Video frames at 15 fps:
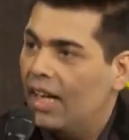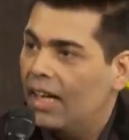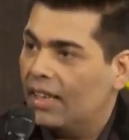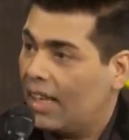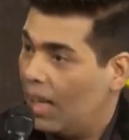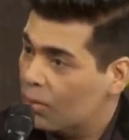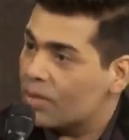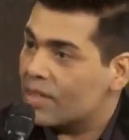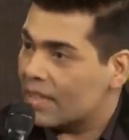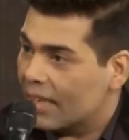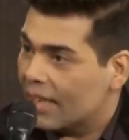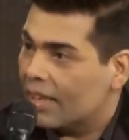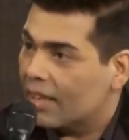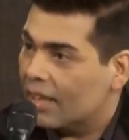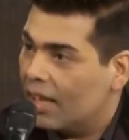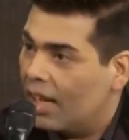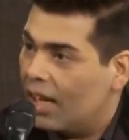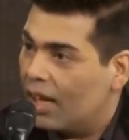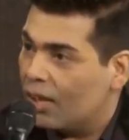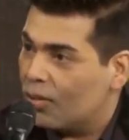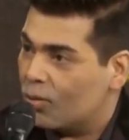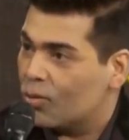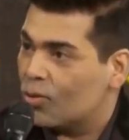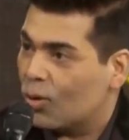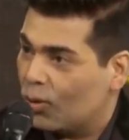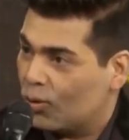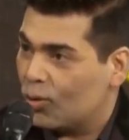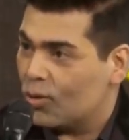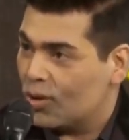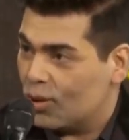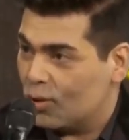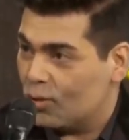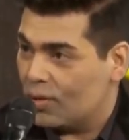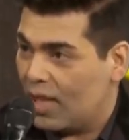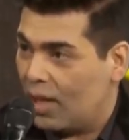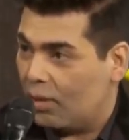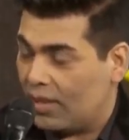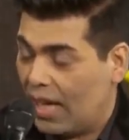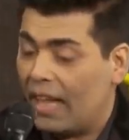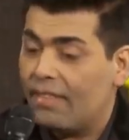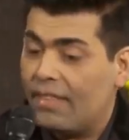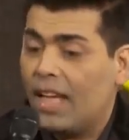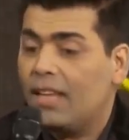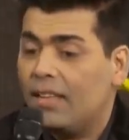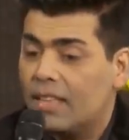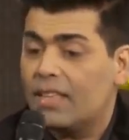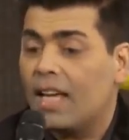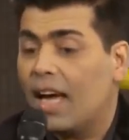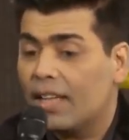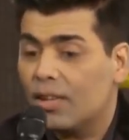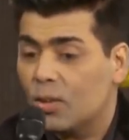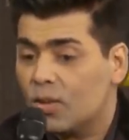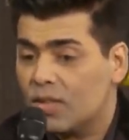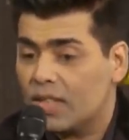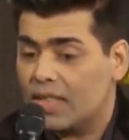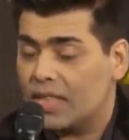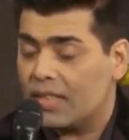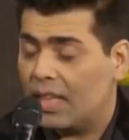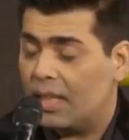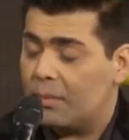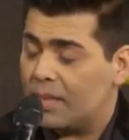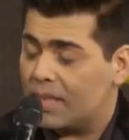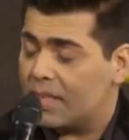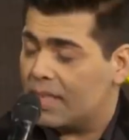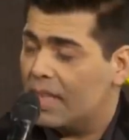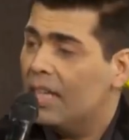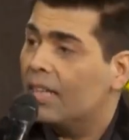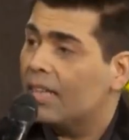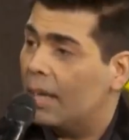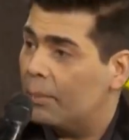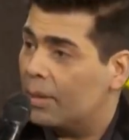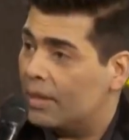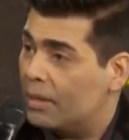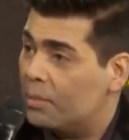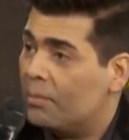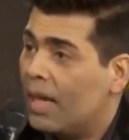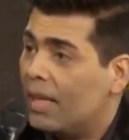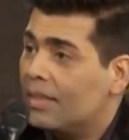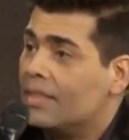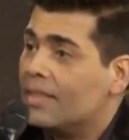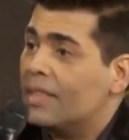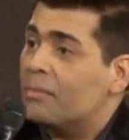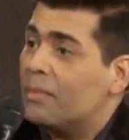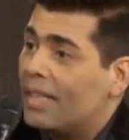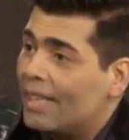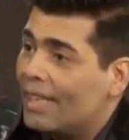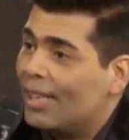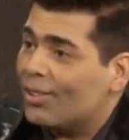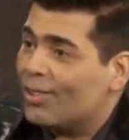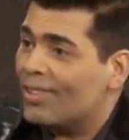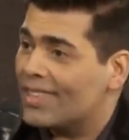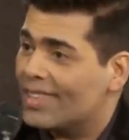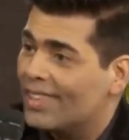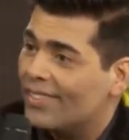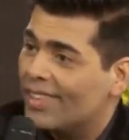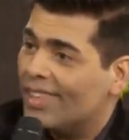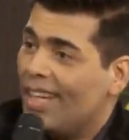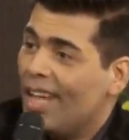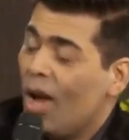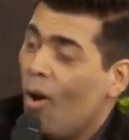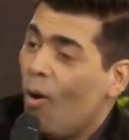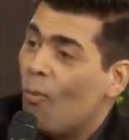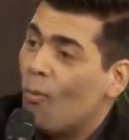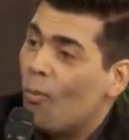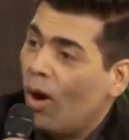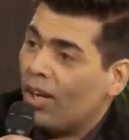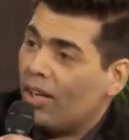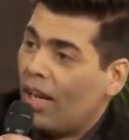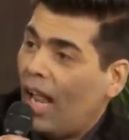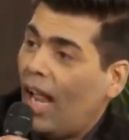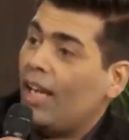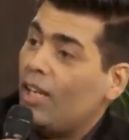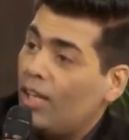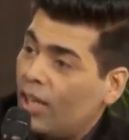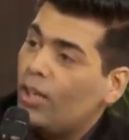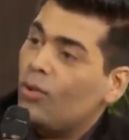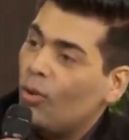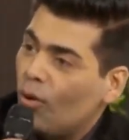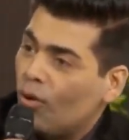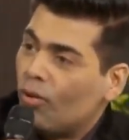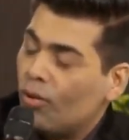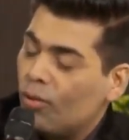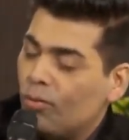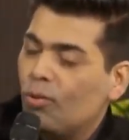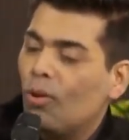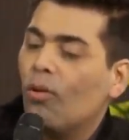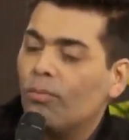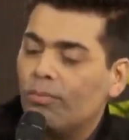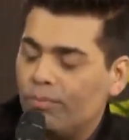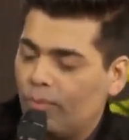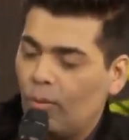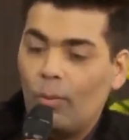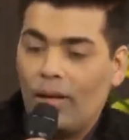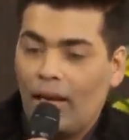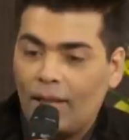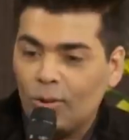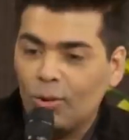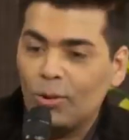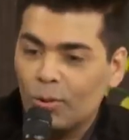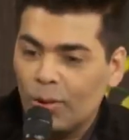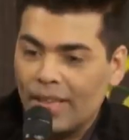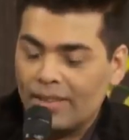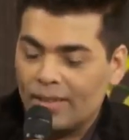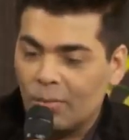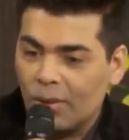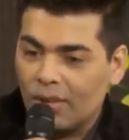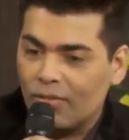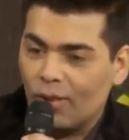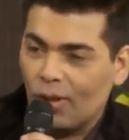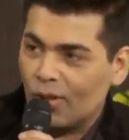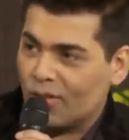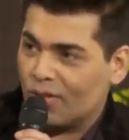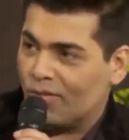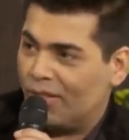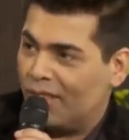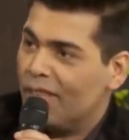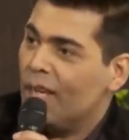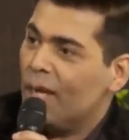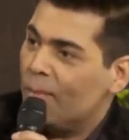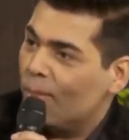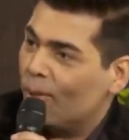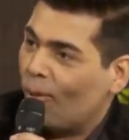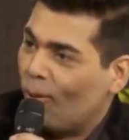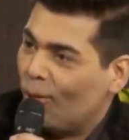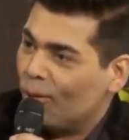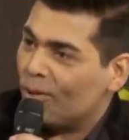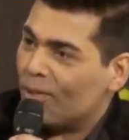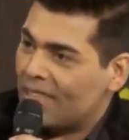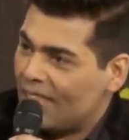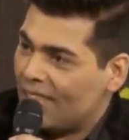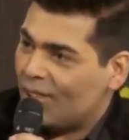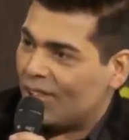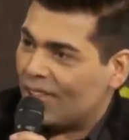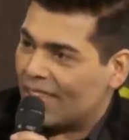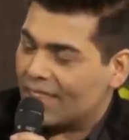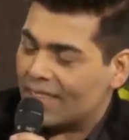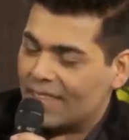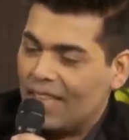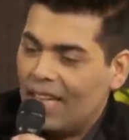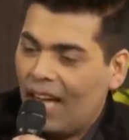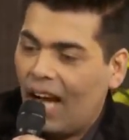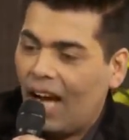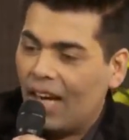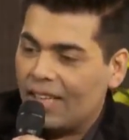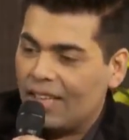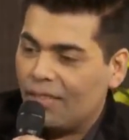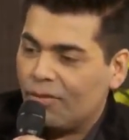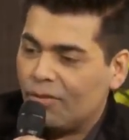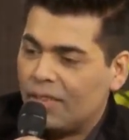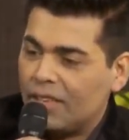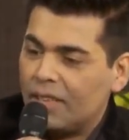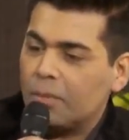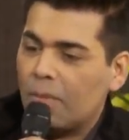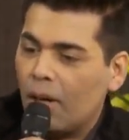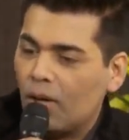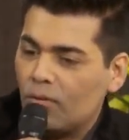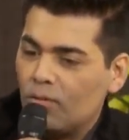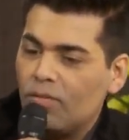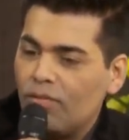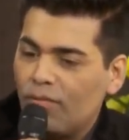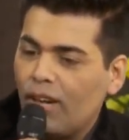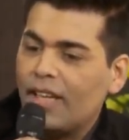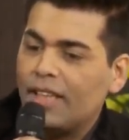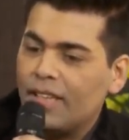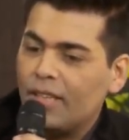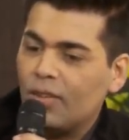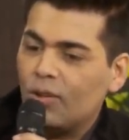counseling to sort those issues out. And then the diagnosis at times is chemical imbalance and medication is given. What, and then your well, I know you hate the word philosophy, but all your teachings are definitely about finding